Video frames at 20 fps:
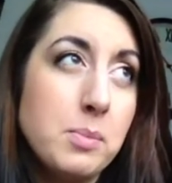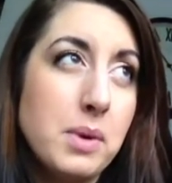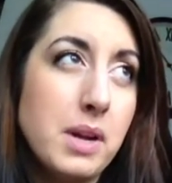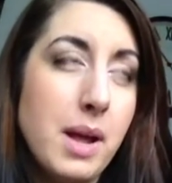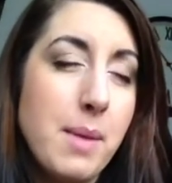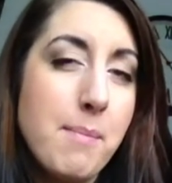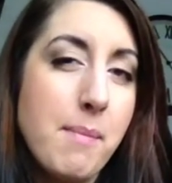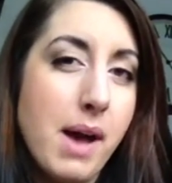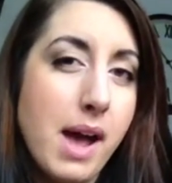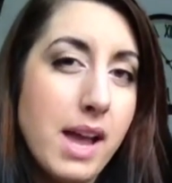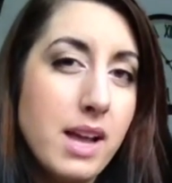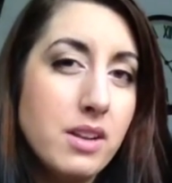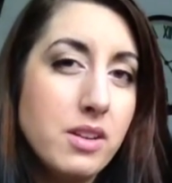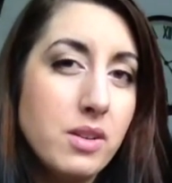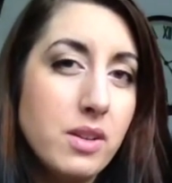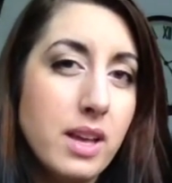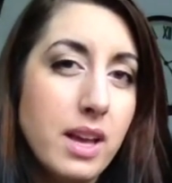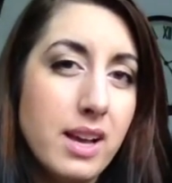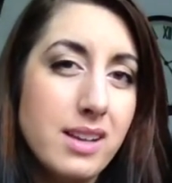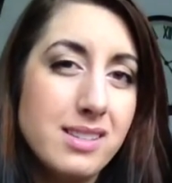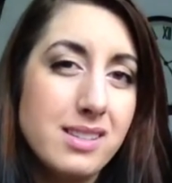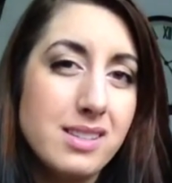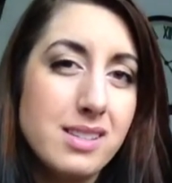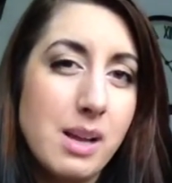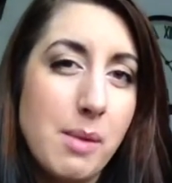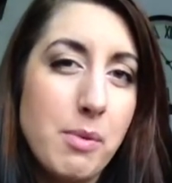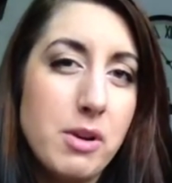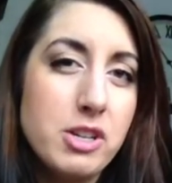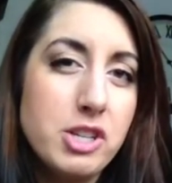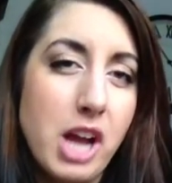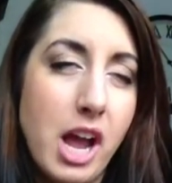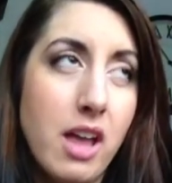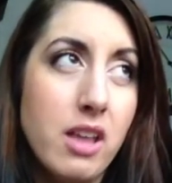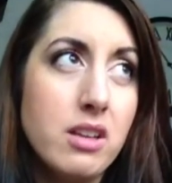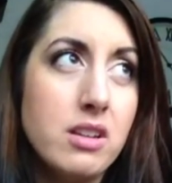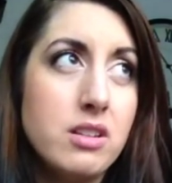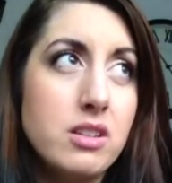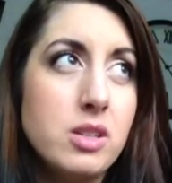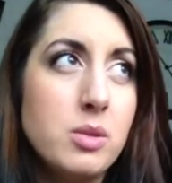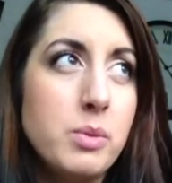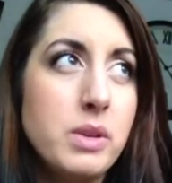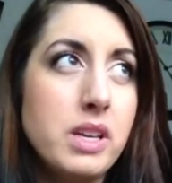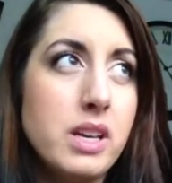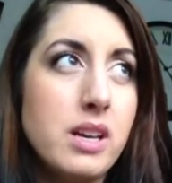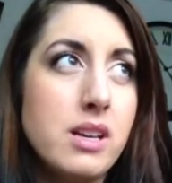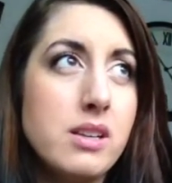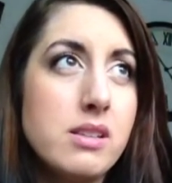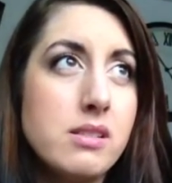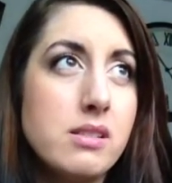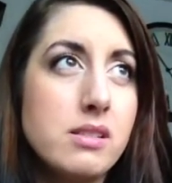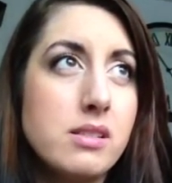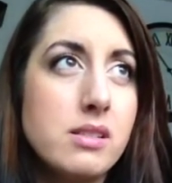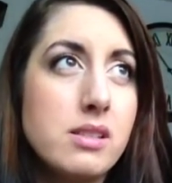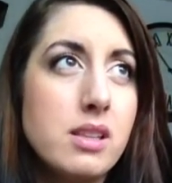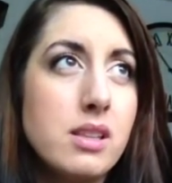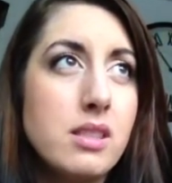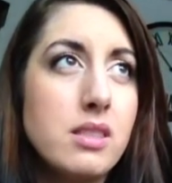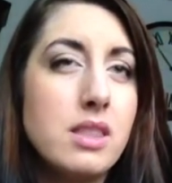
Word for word: but I might do that as a separate challenge because